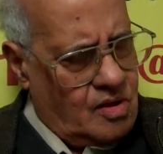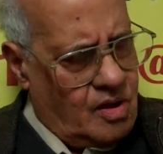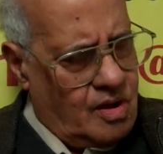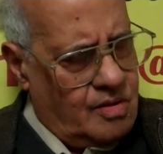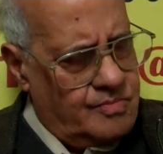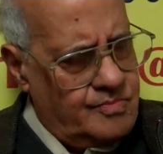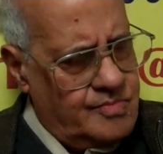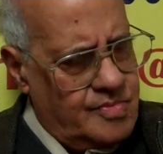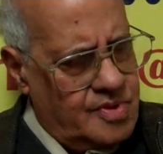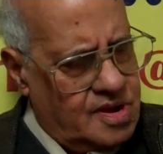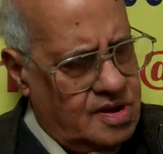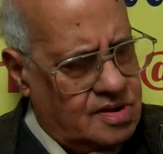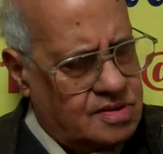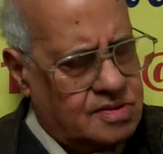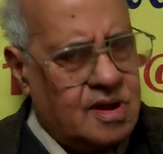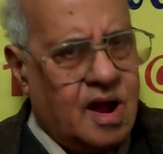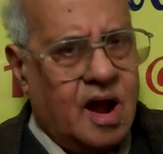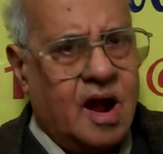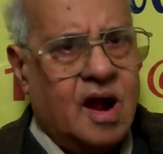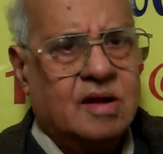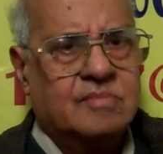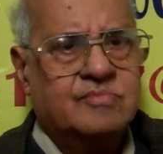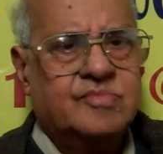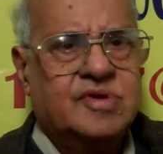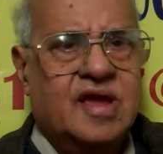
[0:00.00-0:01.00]
Government,
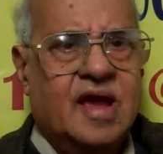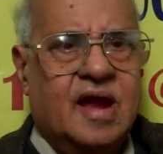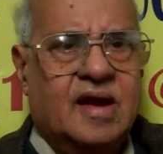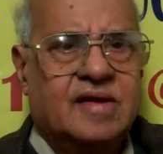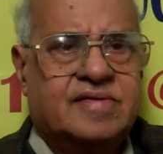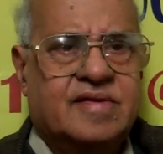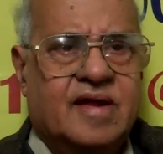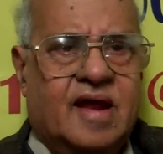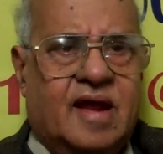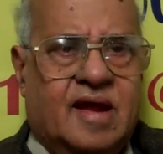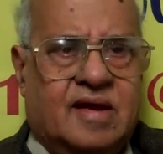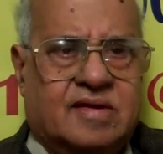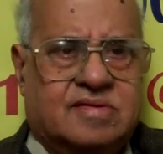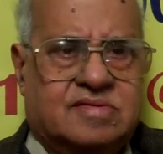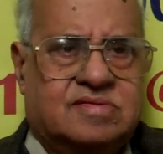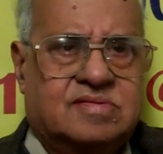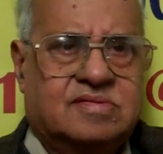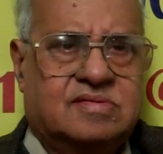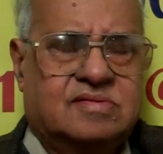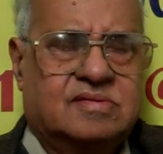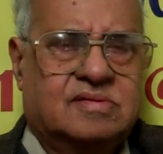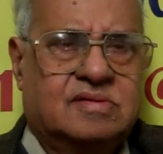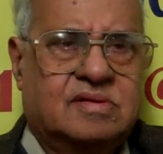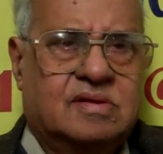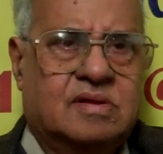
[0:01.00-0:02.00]
army attacked
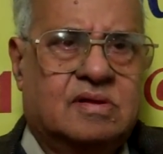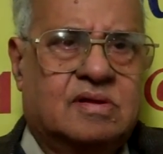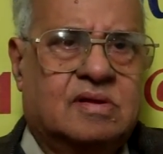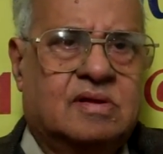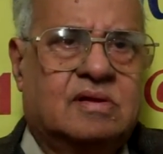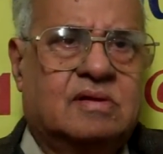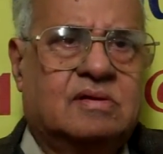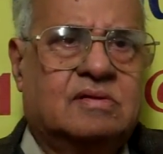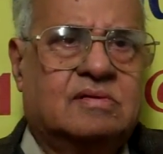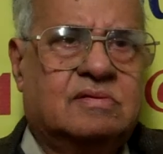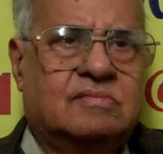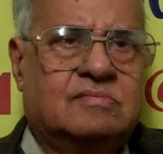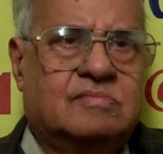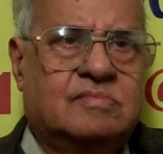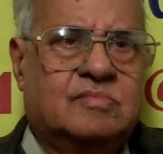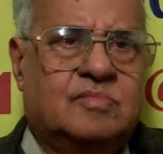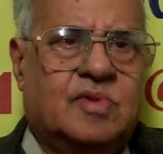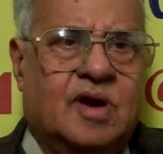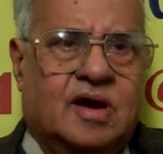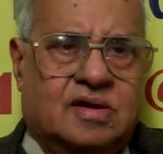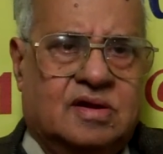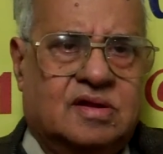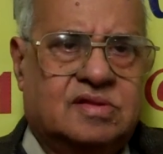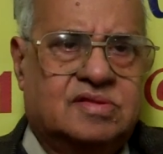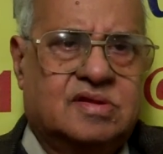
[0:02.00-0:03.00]

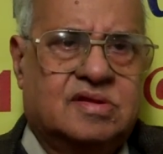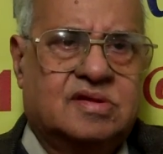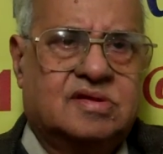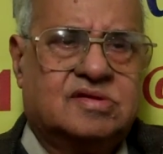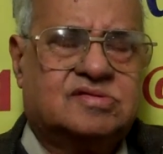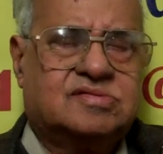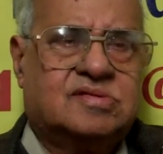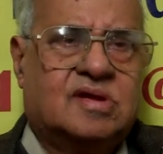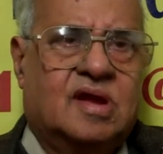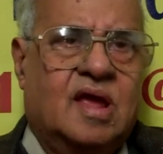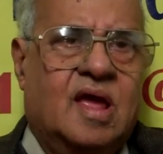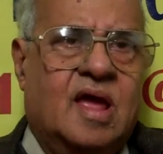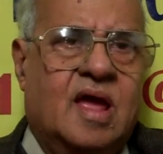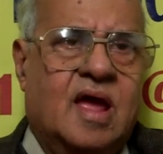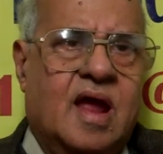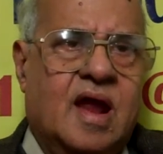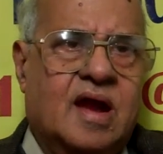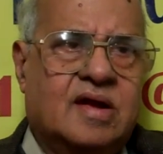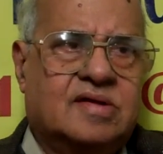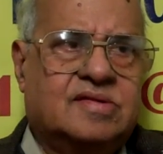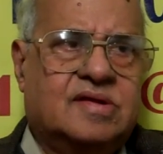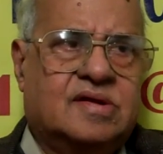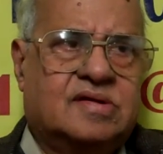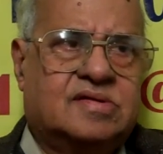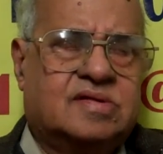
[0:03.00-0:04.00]
Bangladesh,
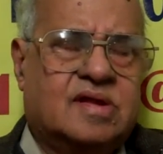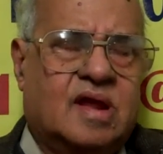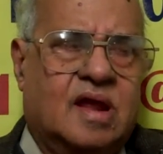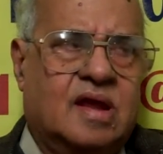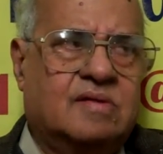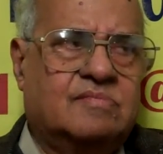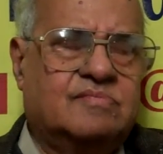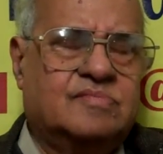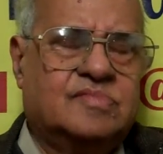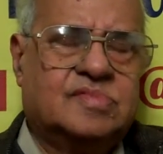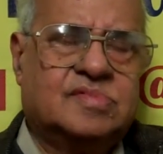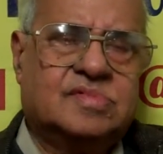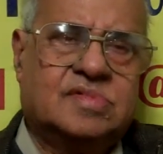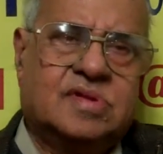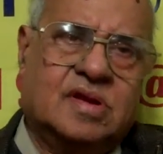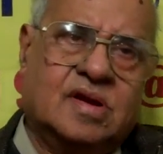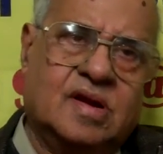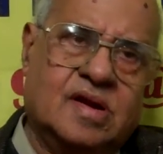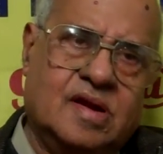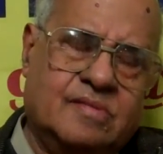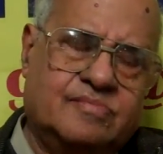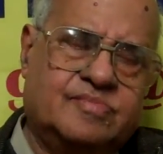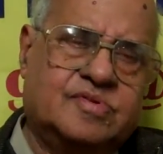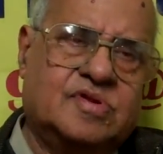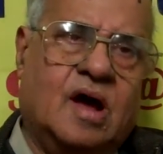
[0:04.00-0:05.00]
at that time they
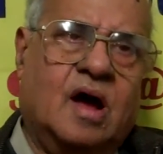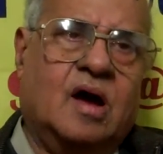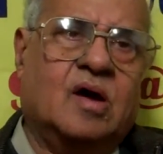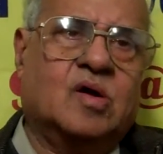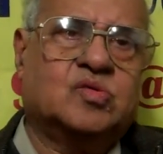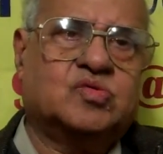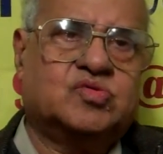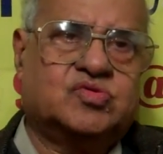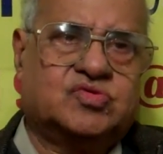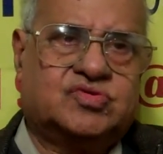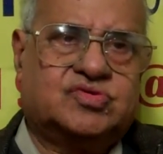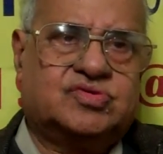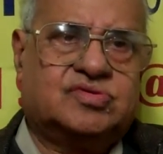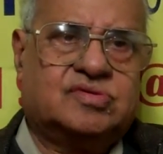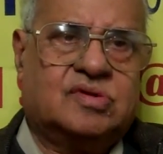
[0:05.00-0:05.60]
left the house.